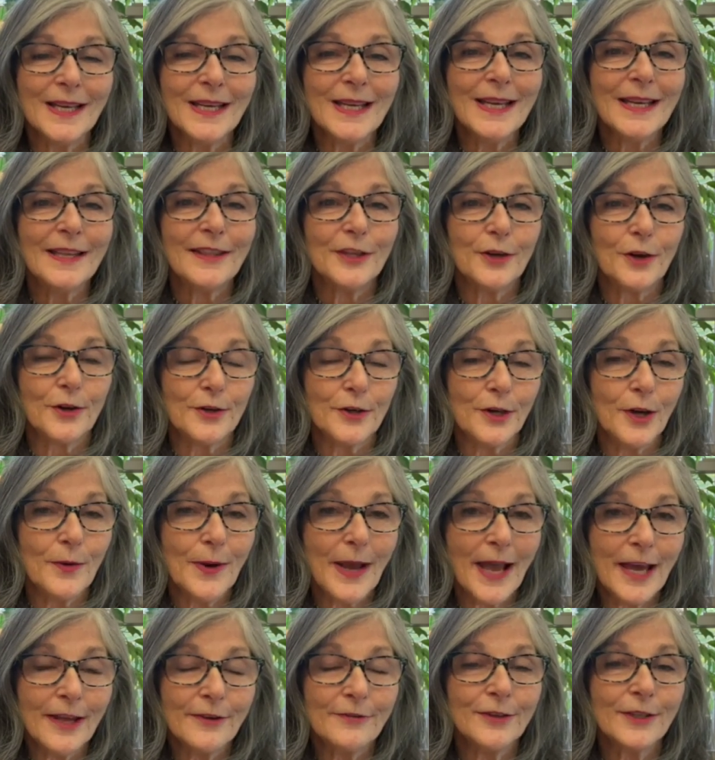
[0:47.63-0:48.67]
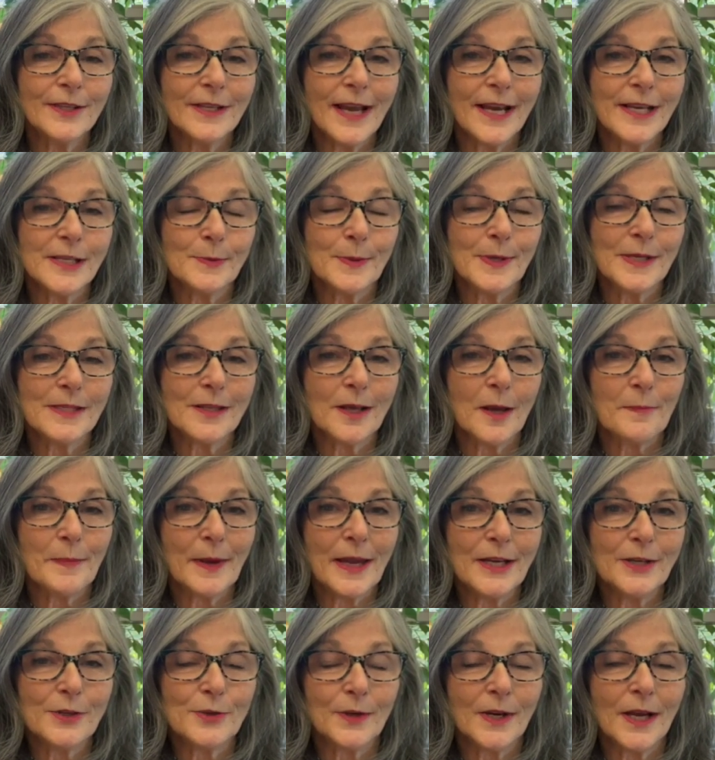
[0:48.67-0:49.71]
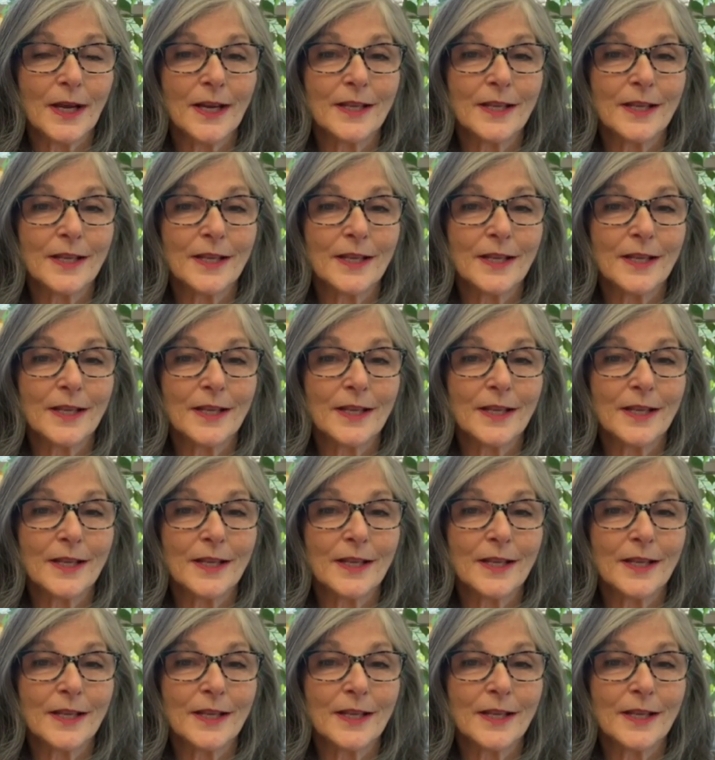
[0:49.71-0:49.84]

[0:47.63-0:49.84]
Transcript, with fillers: There are no advertisements on Patreon,